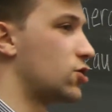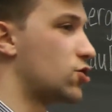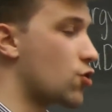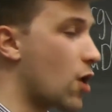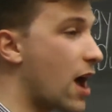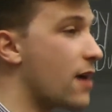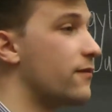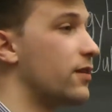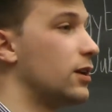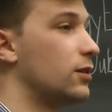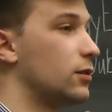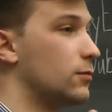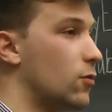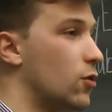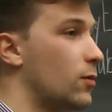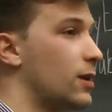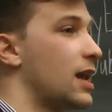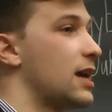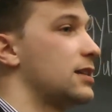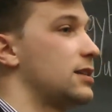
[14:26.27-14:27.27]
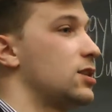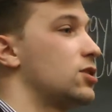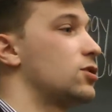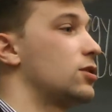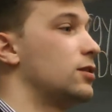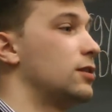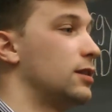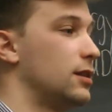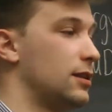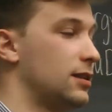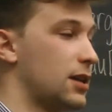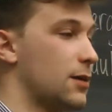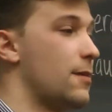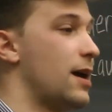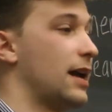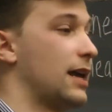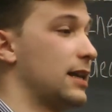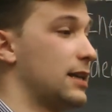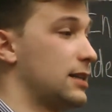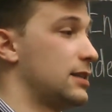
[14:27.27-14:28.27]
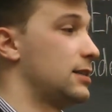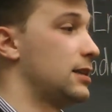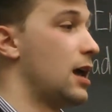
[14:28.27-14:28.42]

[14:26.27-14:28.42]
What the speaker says: driving the mobilization in Quebec